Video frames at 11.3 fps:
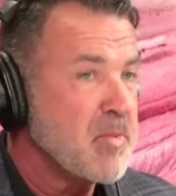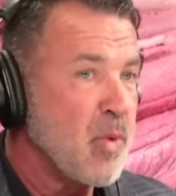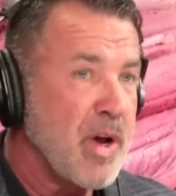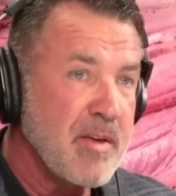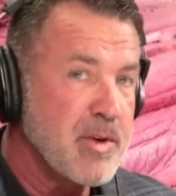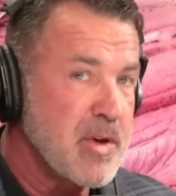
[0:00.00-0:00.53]

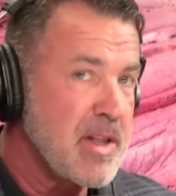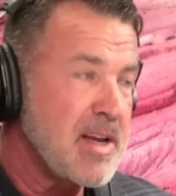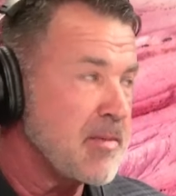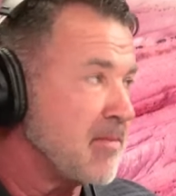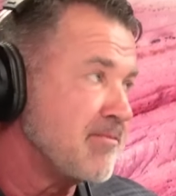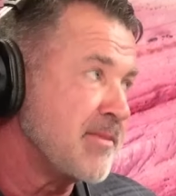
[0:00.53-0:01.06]
Whatever, don't
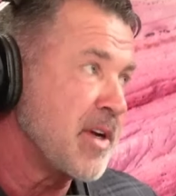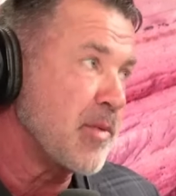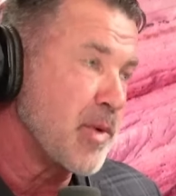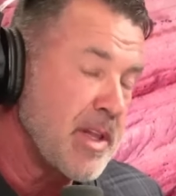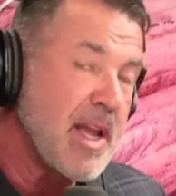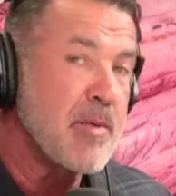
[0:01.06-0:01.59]
like me.
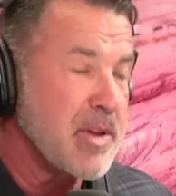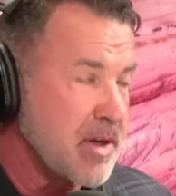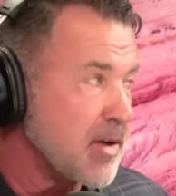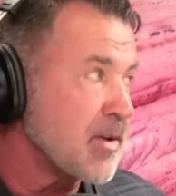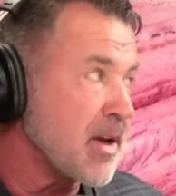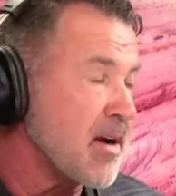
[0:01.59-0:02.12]
I really
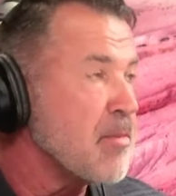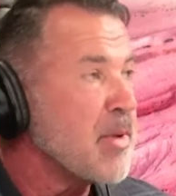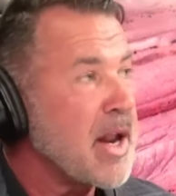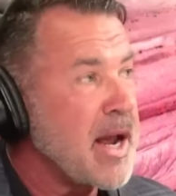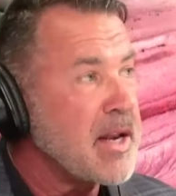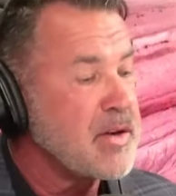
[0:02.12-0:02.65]
don't care.
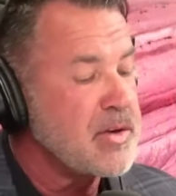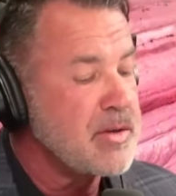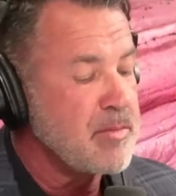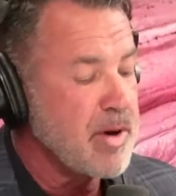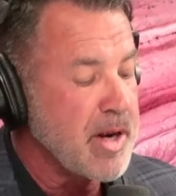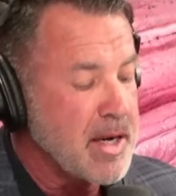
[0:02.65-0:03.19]
But
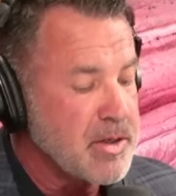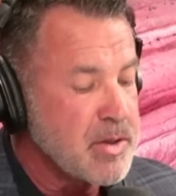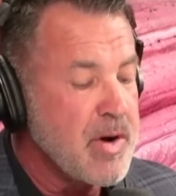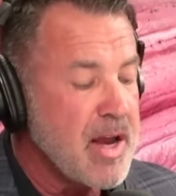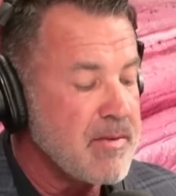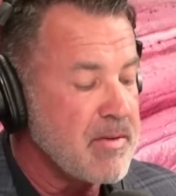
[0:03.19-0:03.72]
I
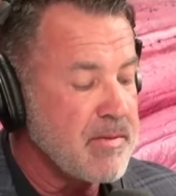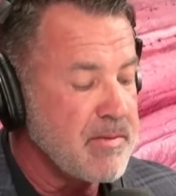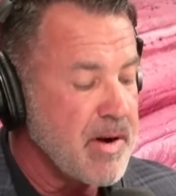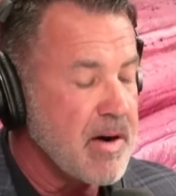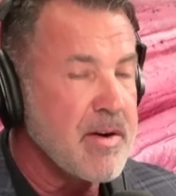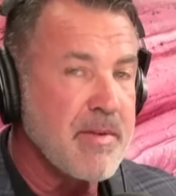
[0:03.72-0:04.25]
do have a
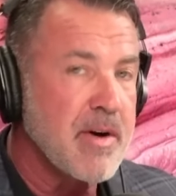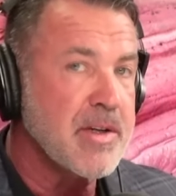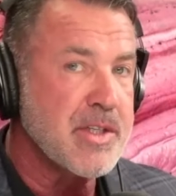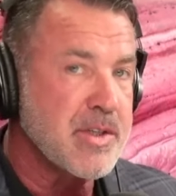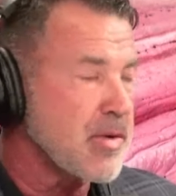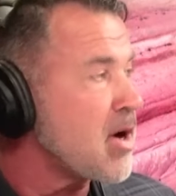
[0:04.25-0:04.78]
very, very
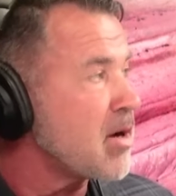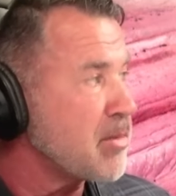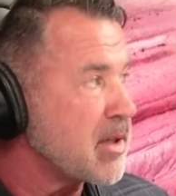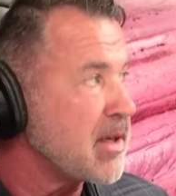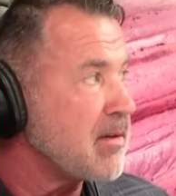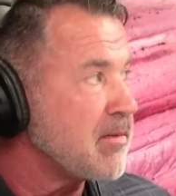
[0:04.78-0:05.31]
strong
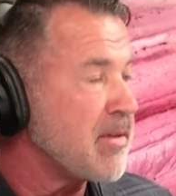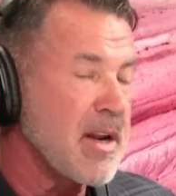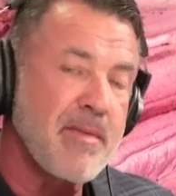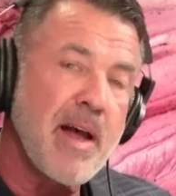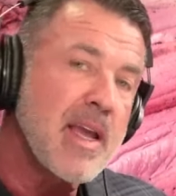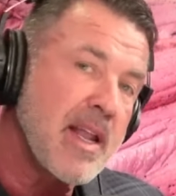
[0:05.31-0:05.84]
belief that
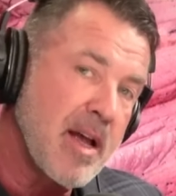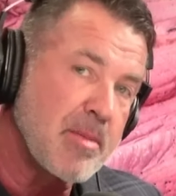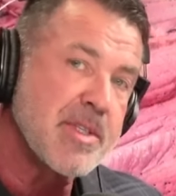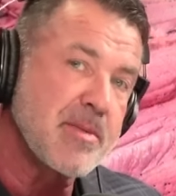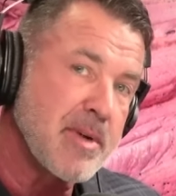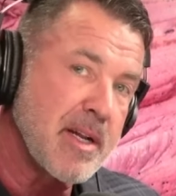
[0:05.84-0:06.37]
if I can help
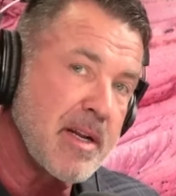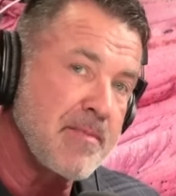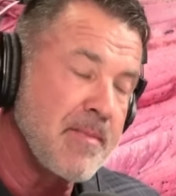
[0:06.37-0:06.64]
somebody,